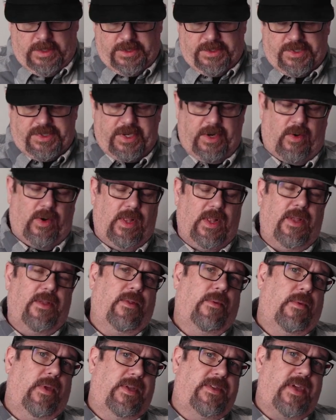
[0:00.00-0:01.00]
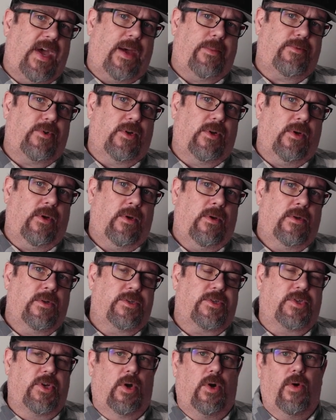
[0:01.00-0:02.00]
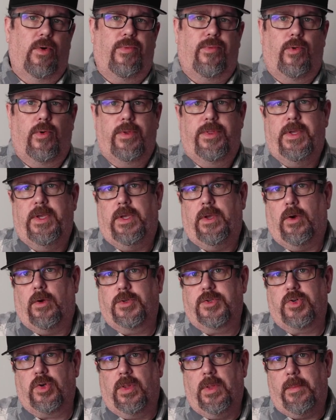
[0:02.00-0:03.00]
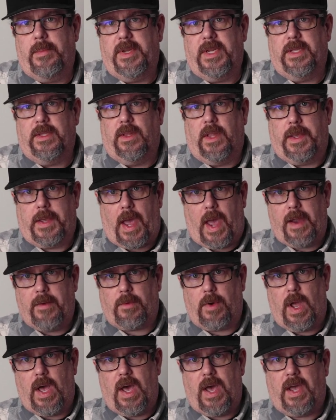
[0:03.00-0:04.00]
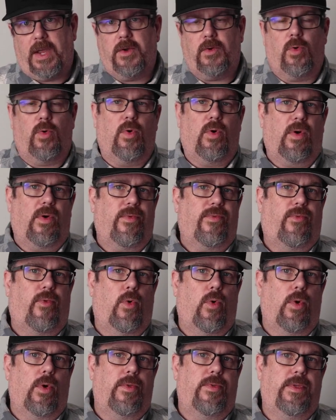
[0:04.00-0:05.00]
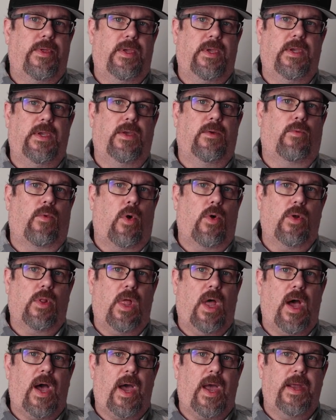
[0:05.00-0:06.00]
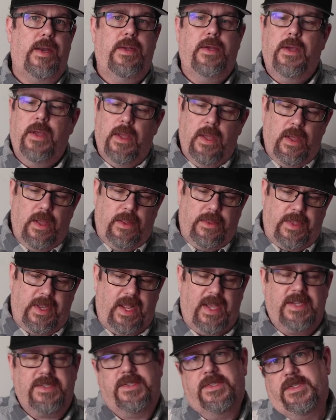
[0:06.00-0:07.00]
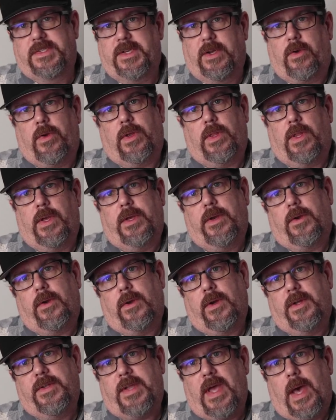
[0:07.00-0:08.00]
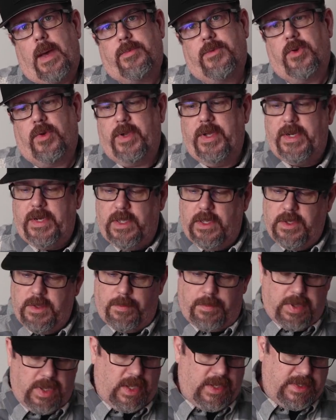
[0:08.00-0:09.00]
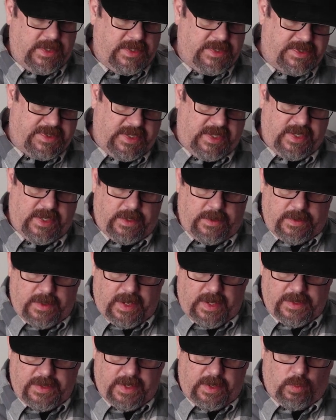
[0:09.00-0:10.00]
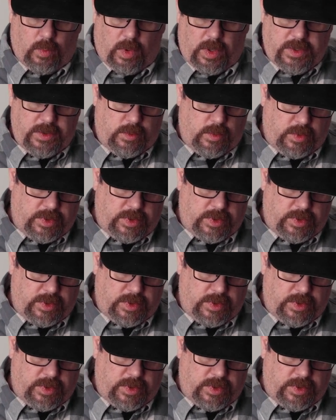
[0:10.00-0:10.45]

Cigarilla Adapter. So for the ultra limited like I ride, or for the Road Glide that has the cigarette lighter adapter in it, you plug this in, and then what you